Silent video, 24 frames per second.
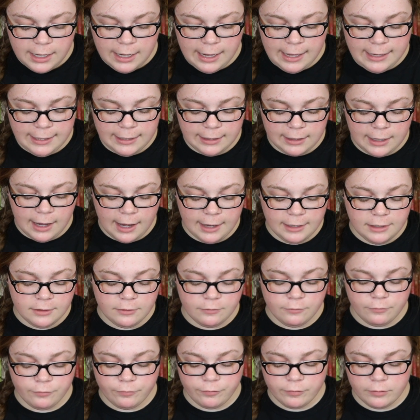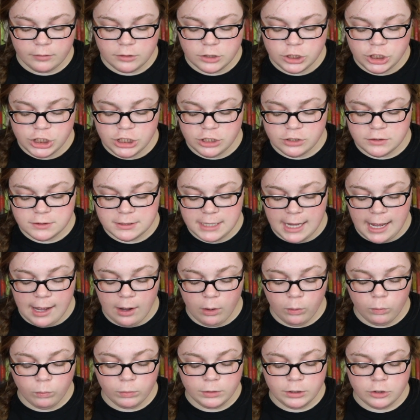And it kind of shears
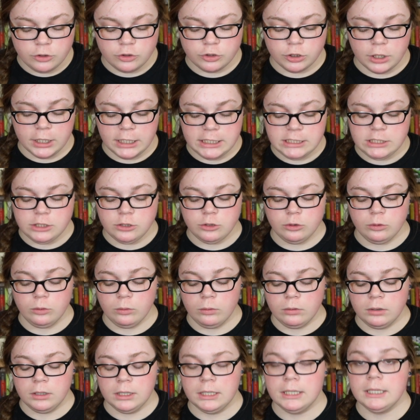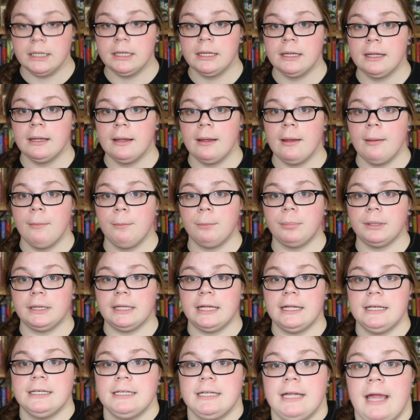out when you try to
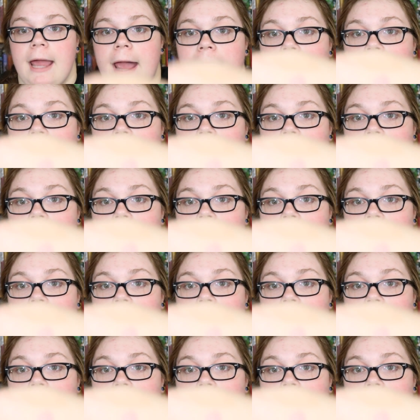blend it